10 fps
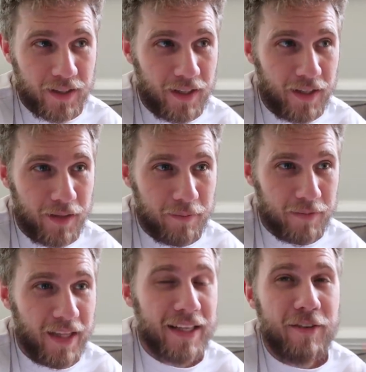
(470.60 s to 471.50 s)
Um,
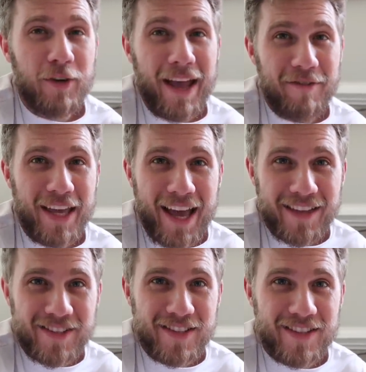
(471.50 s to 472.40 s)
like if we have
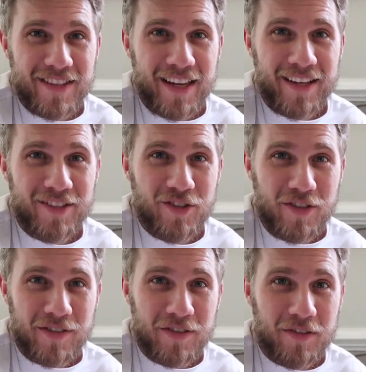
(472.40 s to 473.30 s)
guests and it's
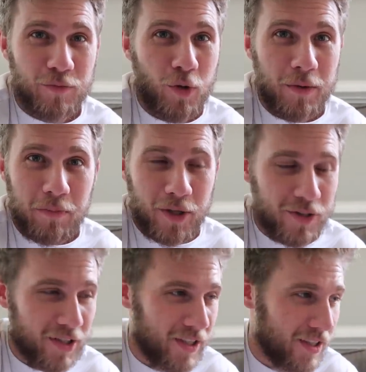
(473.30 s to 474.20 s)
just one
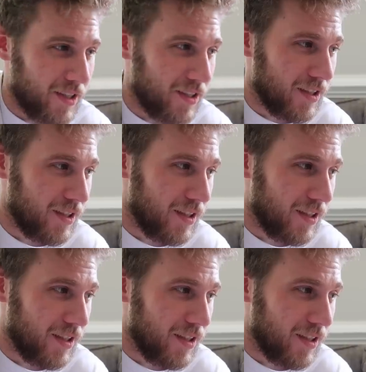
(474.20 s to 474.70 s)
person